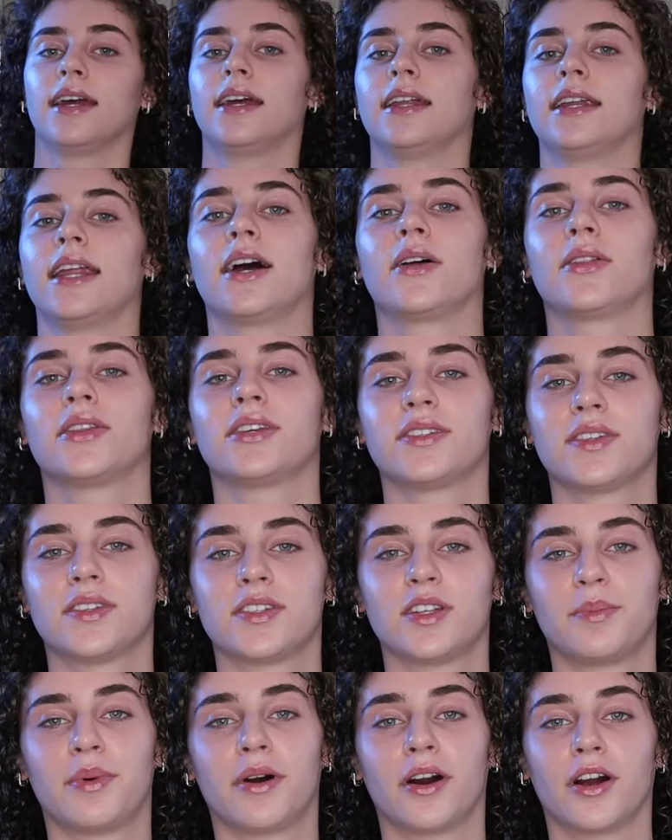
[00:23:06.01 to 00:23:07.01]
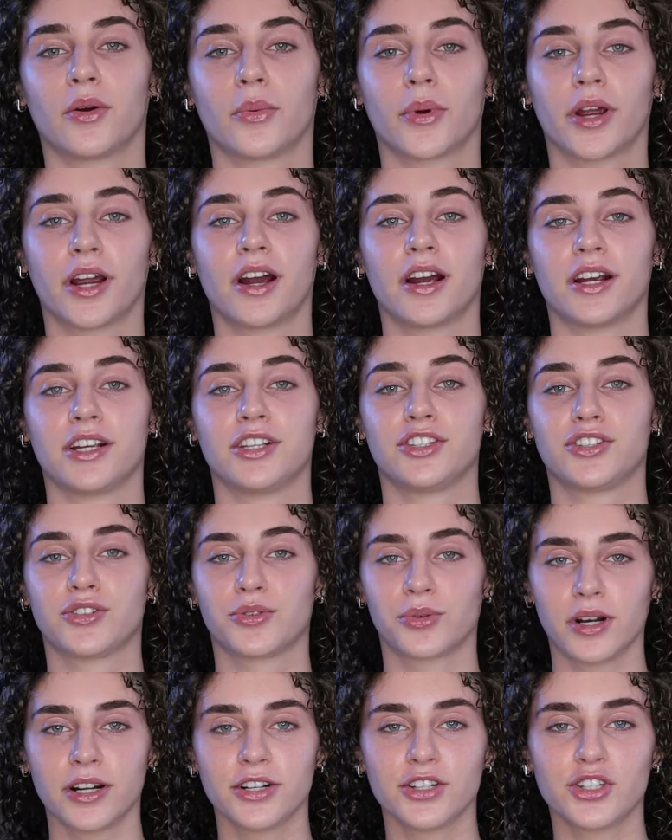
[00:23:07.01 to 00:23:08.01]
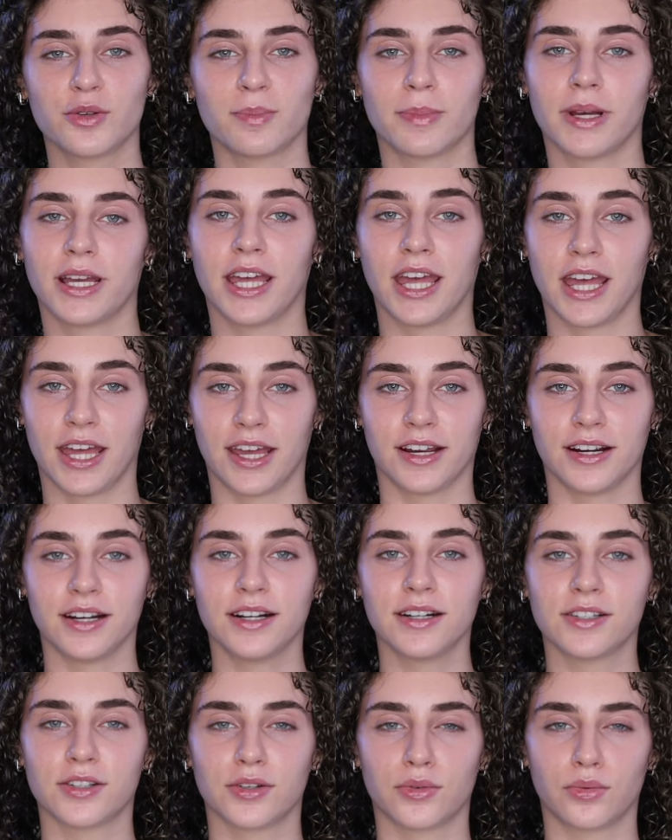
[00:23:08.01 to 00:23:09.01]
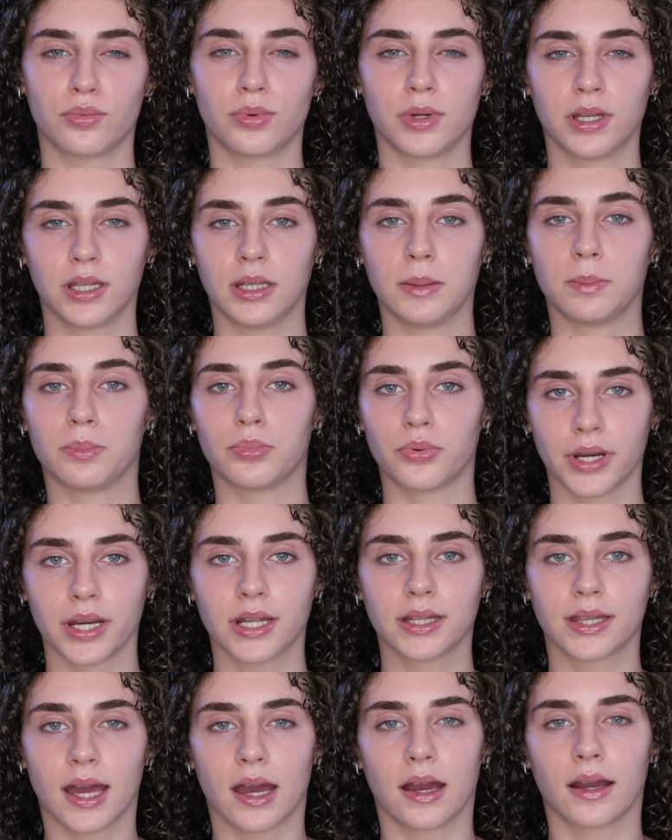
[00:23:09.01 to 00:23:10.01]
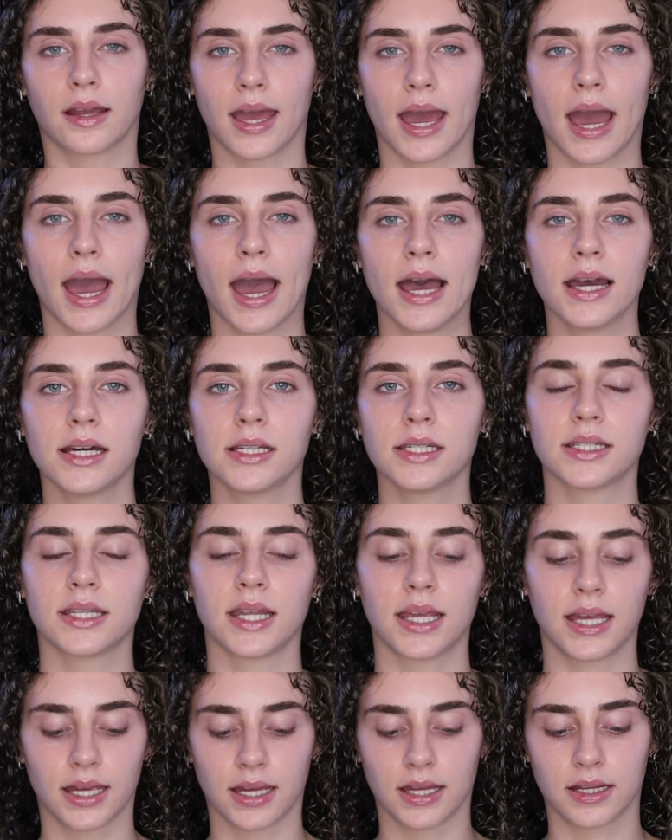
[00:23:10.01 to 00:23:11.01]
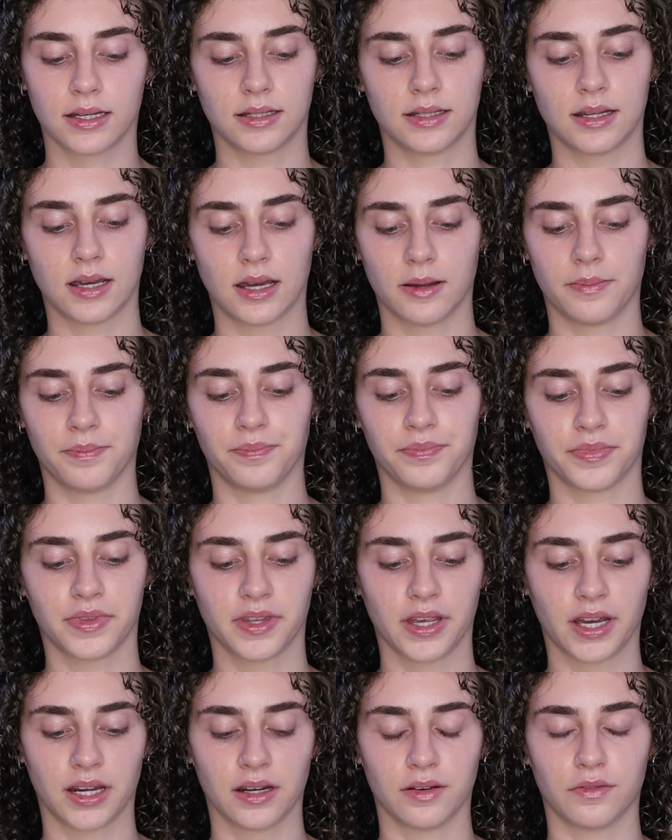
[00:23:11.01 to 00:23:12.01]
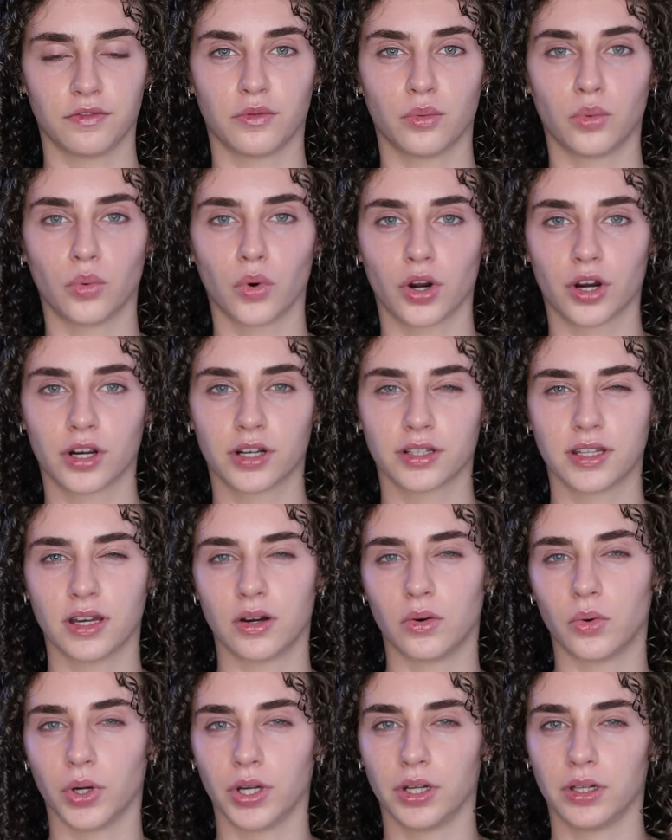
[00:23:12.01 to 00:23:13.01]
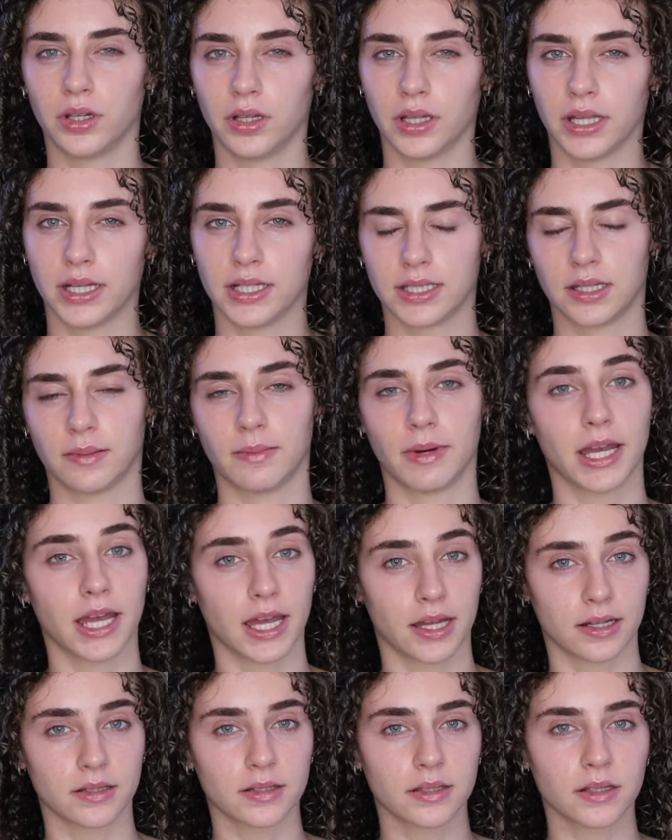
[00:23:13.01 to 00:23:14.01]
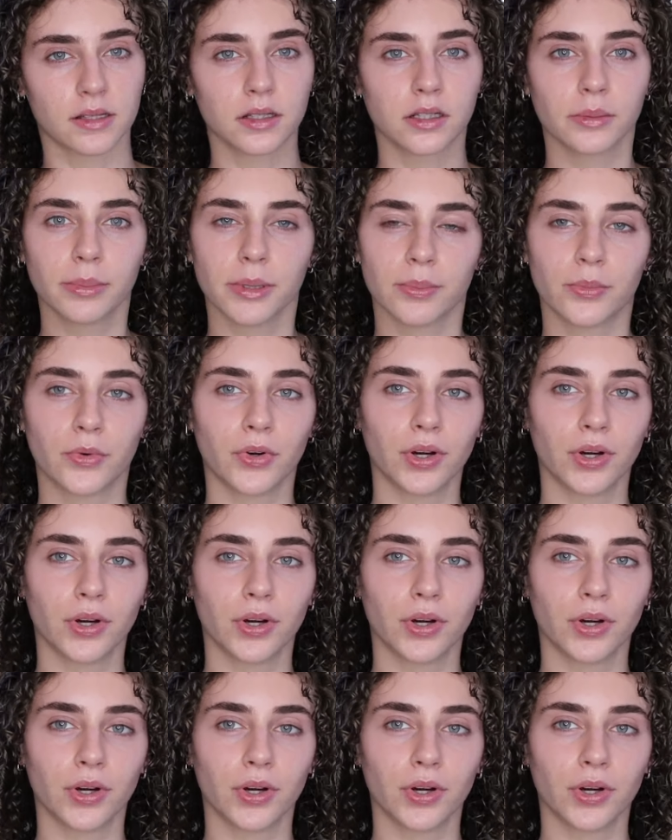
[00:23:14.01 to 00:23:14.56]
And now this is the part where I scrunch my hair to really break that cast and kind of work the oil into my ends a little bit